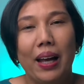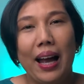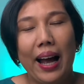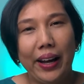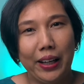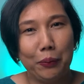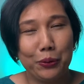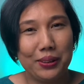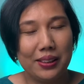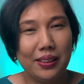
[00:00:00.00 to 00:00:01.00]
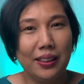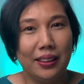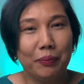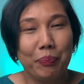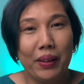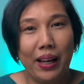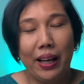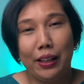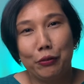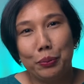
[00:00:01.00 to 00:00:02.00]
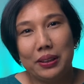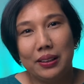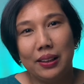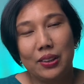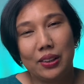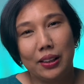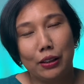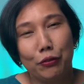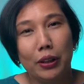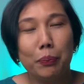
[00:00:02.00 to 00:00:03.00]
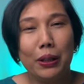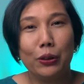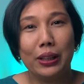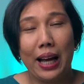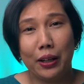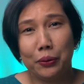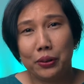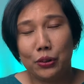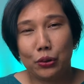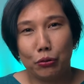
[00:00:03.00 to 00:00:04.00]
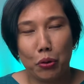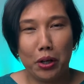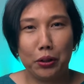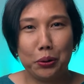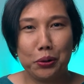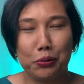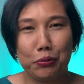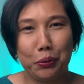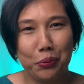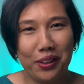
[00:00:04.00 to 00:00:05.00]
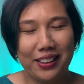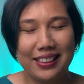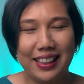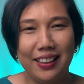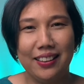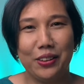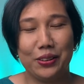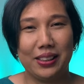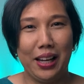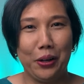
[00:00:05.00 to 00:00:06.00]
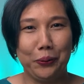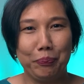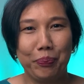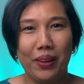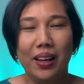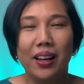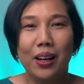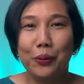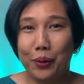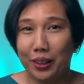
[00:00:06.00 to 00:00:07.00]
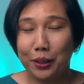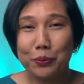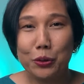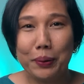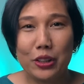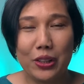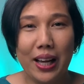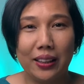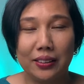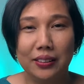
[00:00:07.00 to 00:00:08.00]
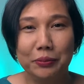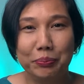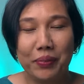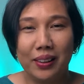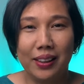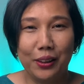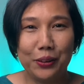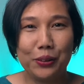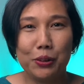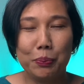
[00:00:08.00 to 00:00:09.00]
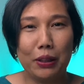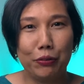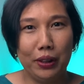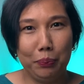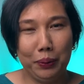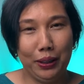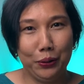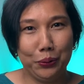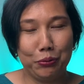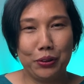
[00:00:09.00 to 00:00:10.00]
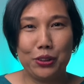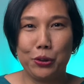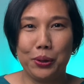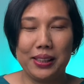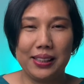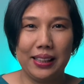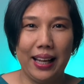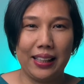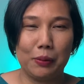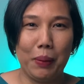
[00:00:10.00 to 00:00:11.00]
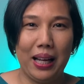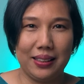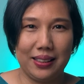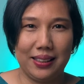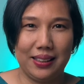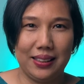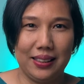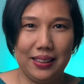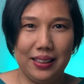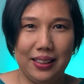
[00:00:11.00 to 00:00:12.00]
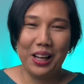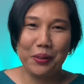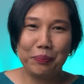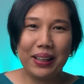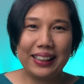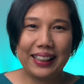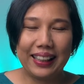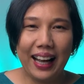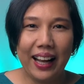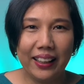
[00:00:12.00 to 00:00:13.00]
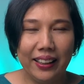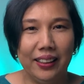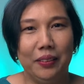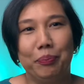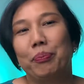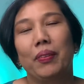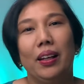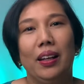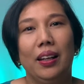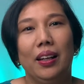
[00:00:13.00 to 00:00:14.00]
Hi, I'm Christine, and I've been teaching the Filipino language to foreigners for more than 10 years now. Welcome to my channel, Learn to Speak Filipino for Tourists and Expats. Pagkain. Okay.